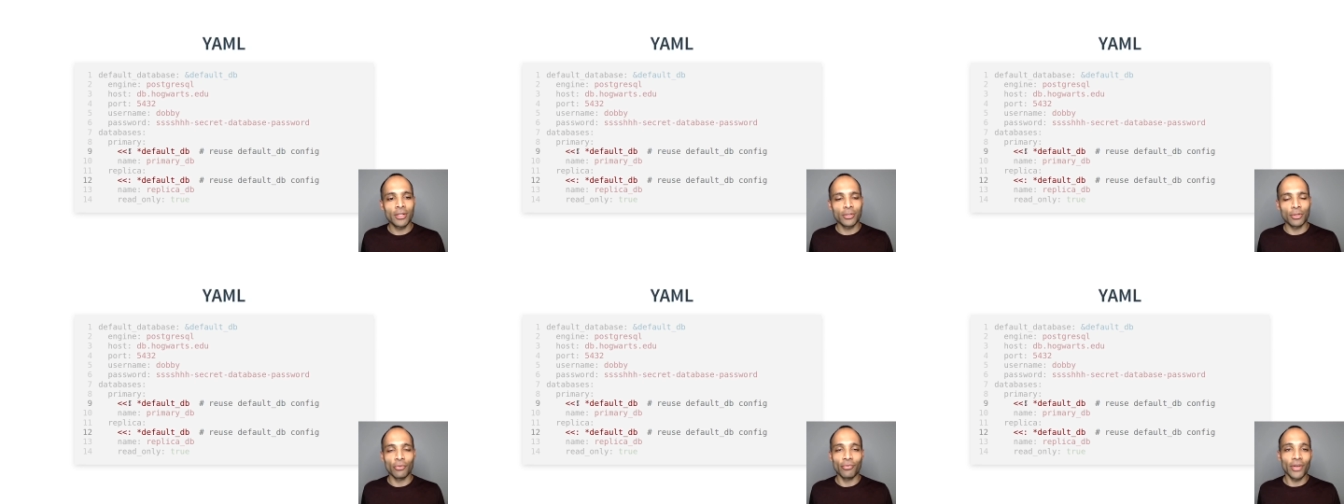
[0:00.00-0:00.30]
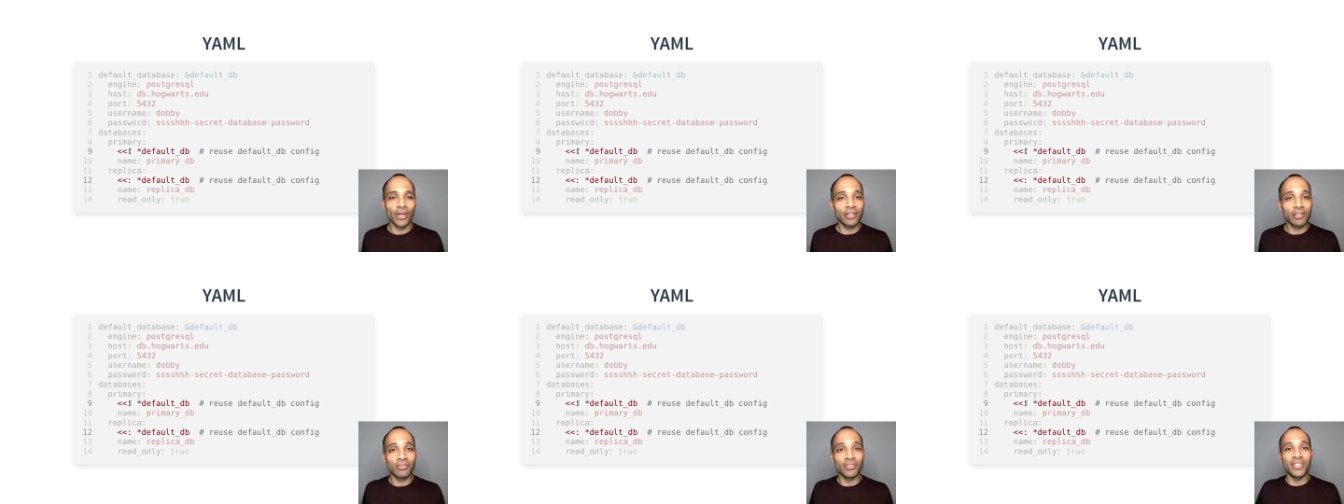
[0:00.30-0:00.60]
to
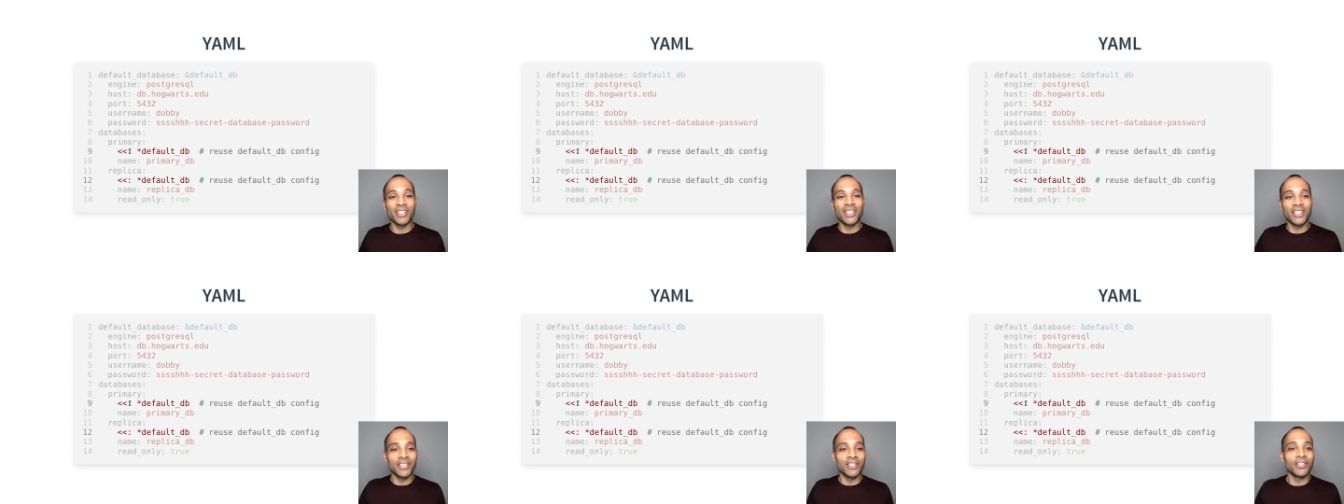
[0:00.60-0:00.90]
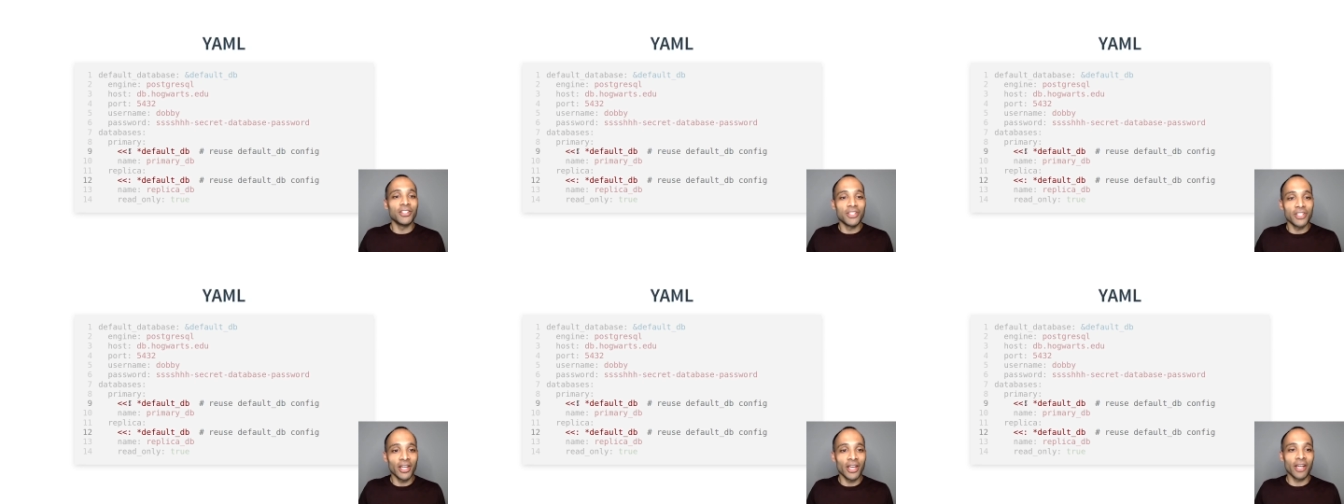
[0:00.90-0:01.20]
effectively
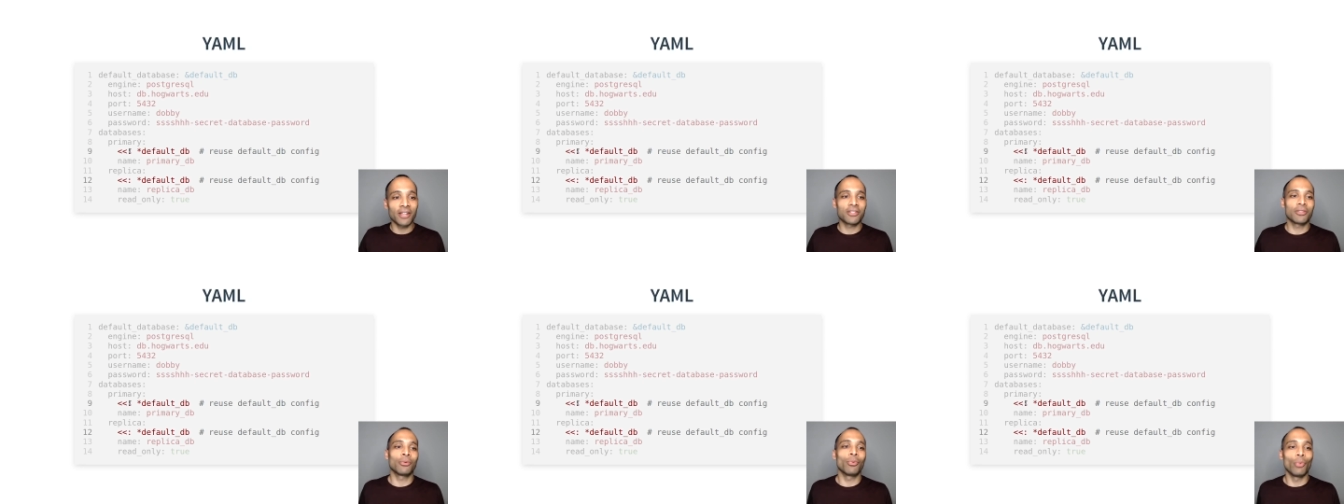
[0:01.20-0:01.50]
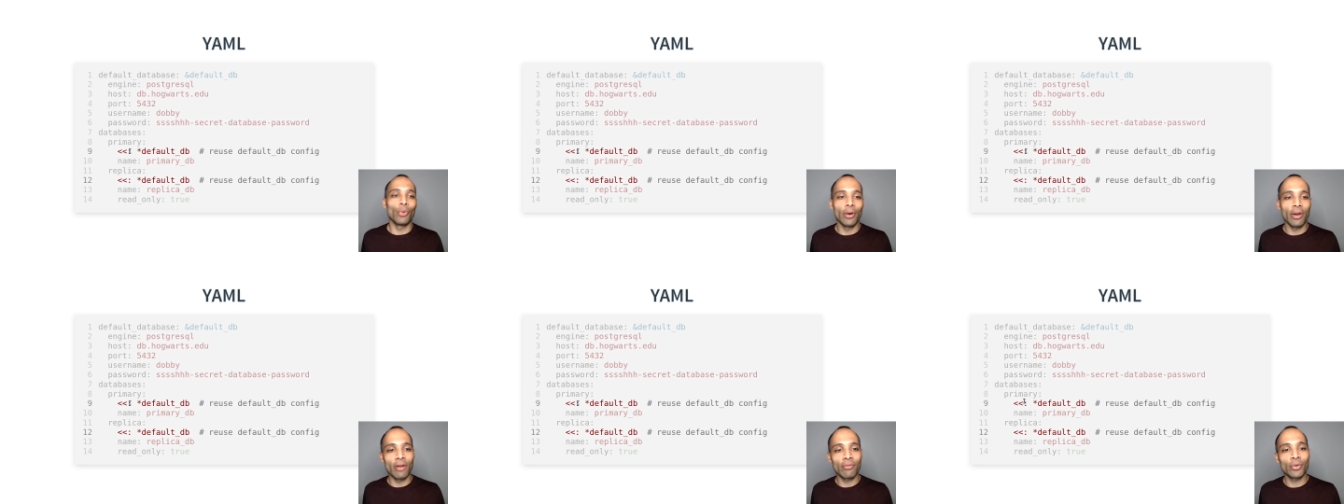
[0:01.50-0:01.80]
inject
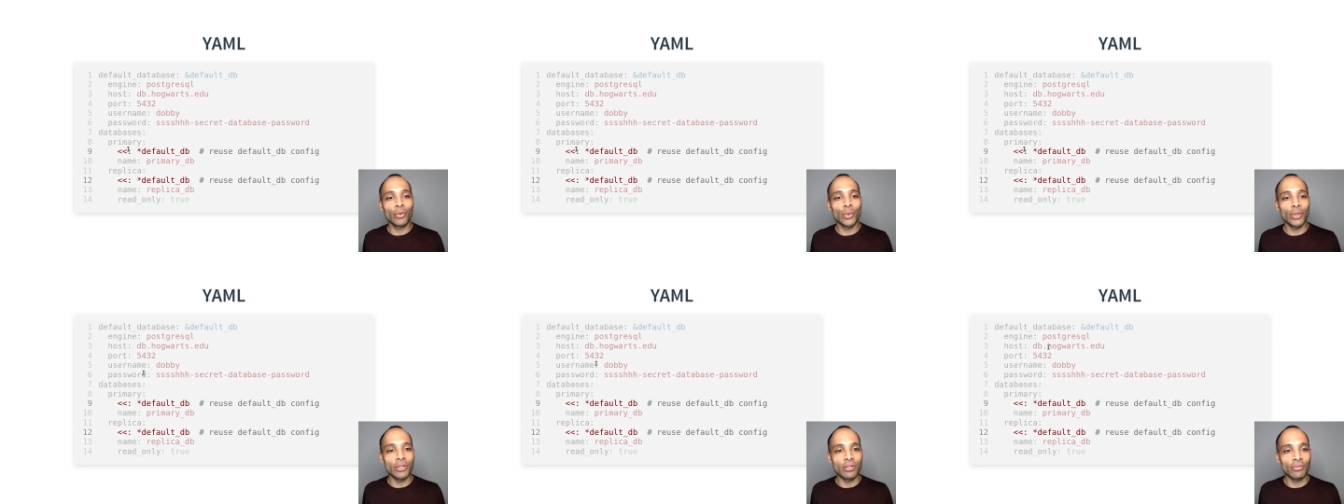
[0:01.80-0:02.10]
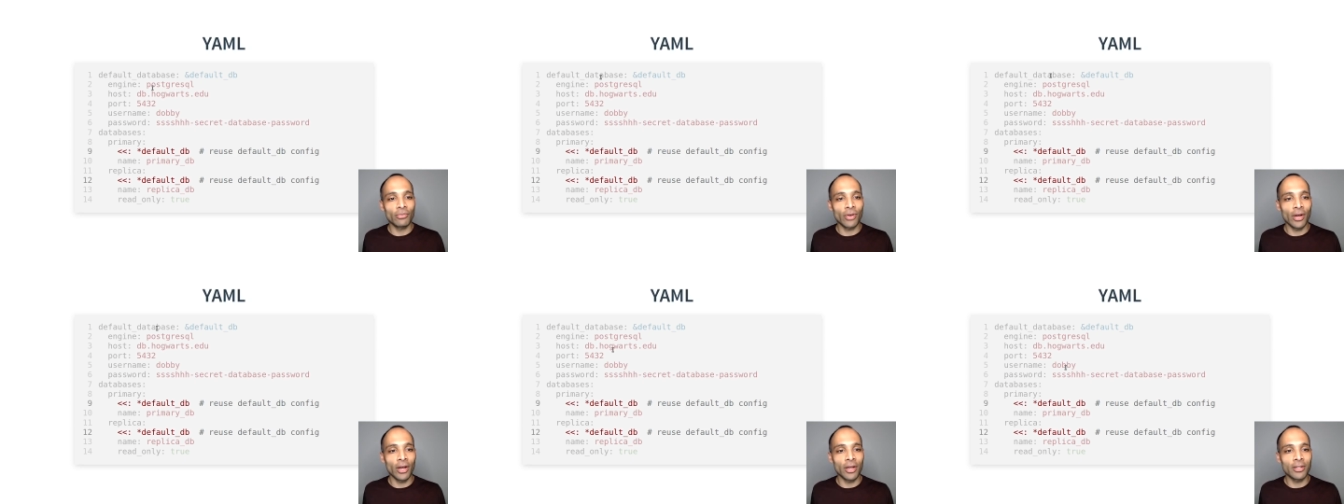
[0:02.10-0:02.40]
whatever we
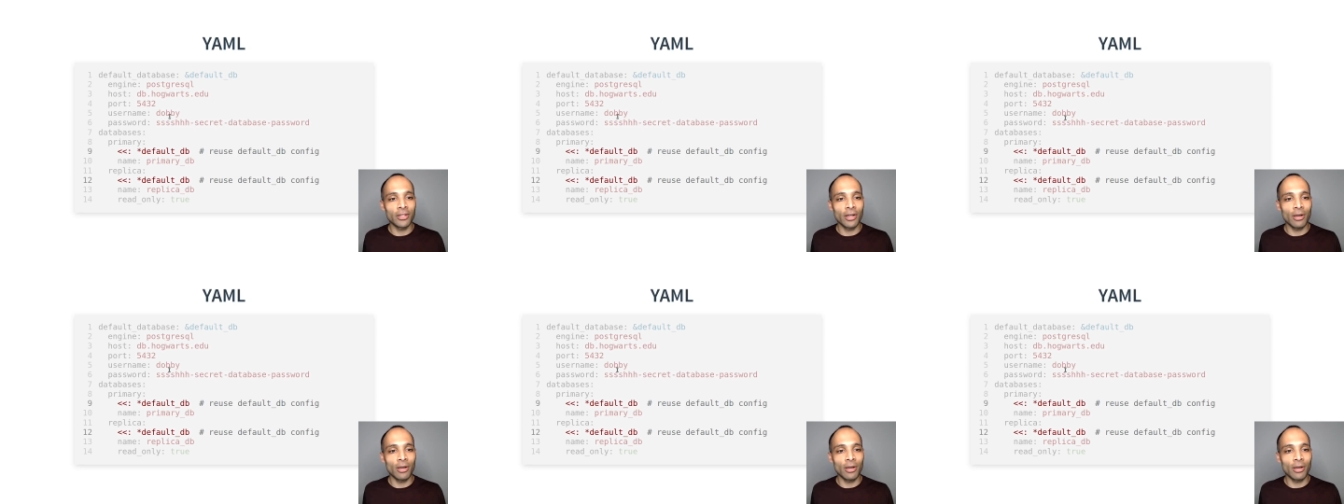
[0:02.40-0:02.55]
defined